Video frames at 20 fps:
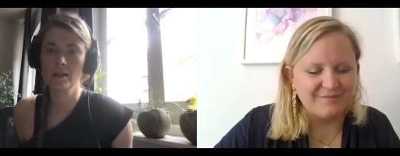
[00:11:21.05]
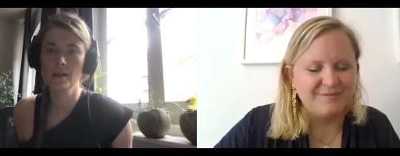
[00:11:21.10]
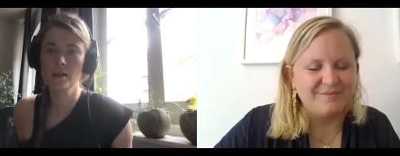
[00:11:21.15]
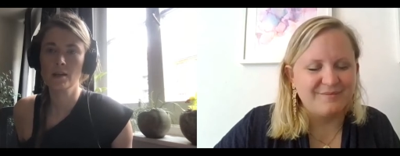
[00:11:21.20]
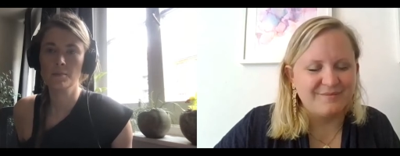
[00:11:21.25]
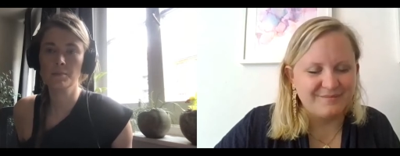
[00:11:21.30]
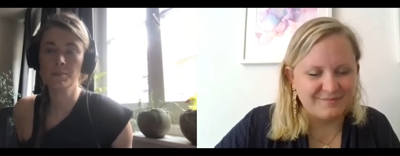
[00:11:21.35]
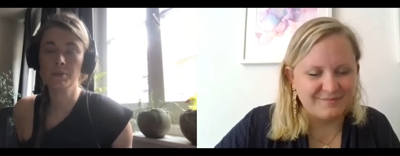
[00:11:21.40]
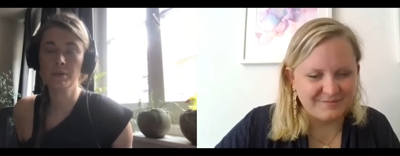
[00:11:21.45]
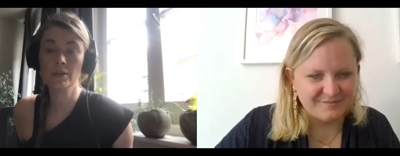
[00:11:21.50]

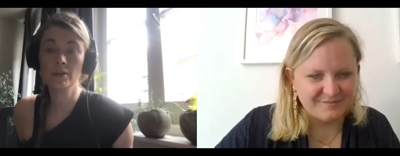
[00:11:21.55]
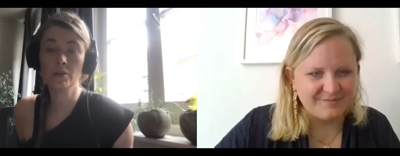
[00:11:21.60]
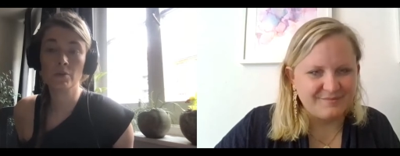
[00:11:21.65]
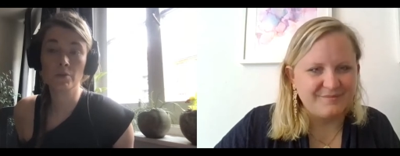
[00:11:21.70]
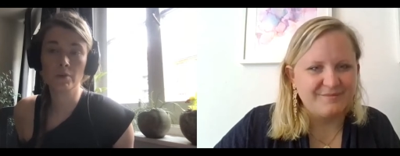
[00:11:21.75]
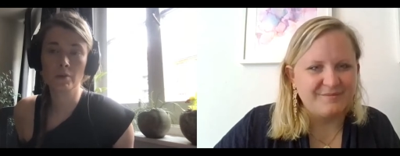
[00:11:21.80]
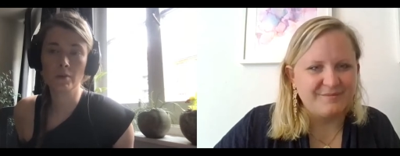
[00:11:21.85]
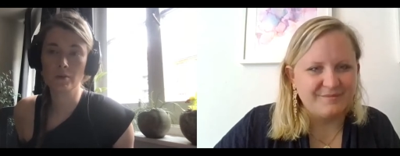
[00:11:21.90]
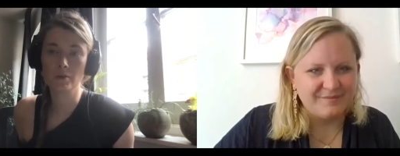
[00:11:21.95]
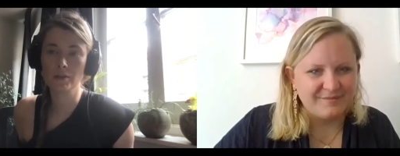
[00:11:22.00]
Speaker 1: big
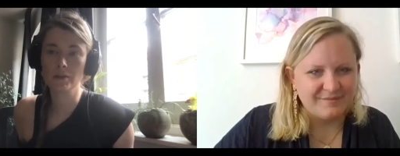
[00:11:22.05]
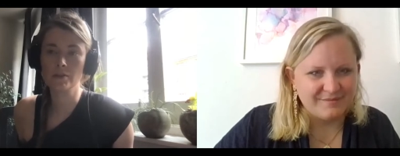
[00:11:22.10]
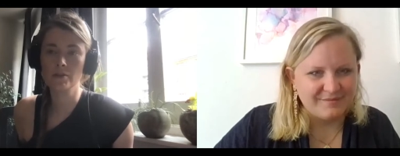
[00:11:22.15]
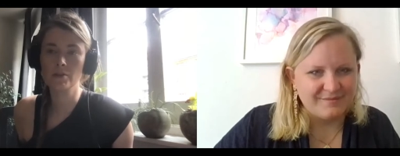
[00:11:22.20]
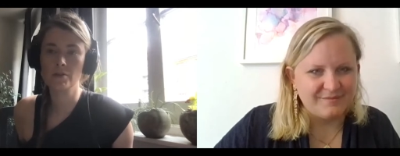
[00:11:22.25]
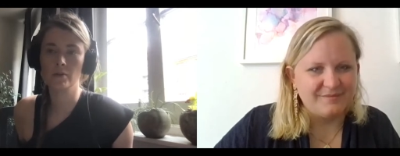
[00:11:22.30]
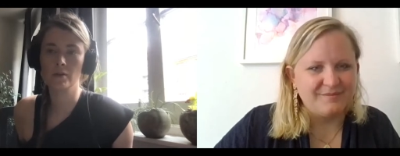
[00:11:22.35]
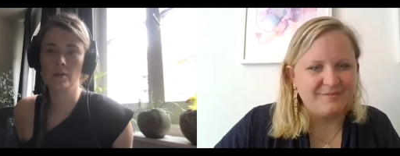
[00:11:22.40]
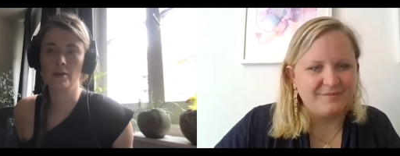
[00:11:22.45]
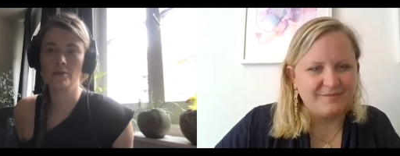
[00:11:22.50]
role into
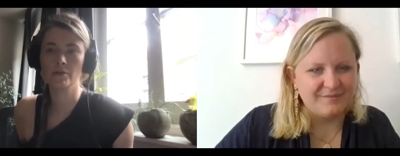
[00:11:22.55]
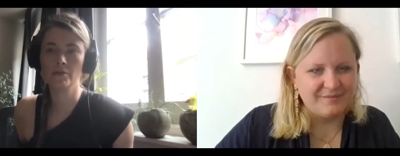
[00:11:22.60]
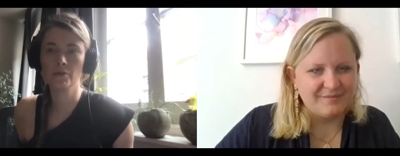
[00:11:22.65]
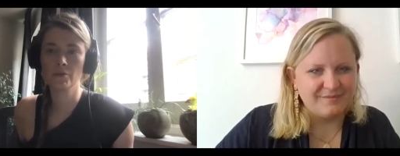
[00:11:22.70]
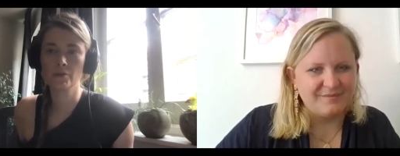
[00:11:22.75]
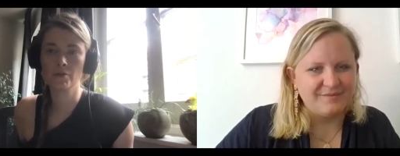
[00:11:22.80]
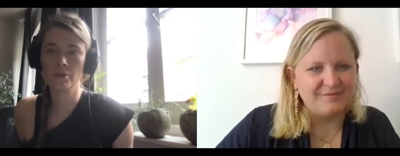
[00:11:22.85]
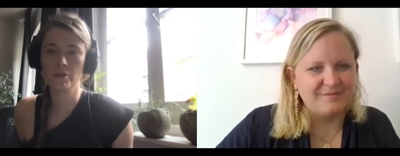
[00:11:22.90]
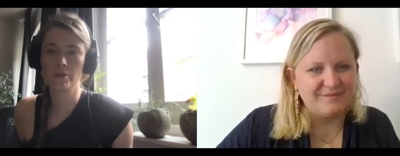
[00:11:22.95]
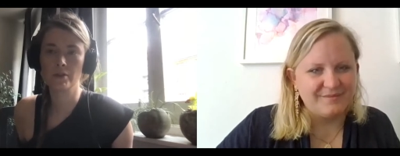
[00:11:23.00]
our
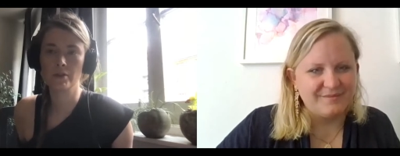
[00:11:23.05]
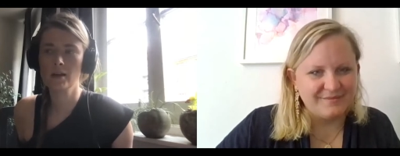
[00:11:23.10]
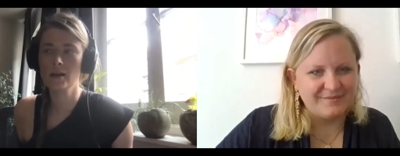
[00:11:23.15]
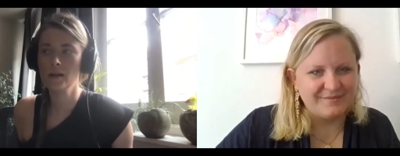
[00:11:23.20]
future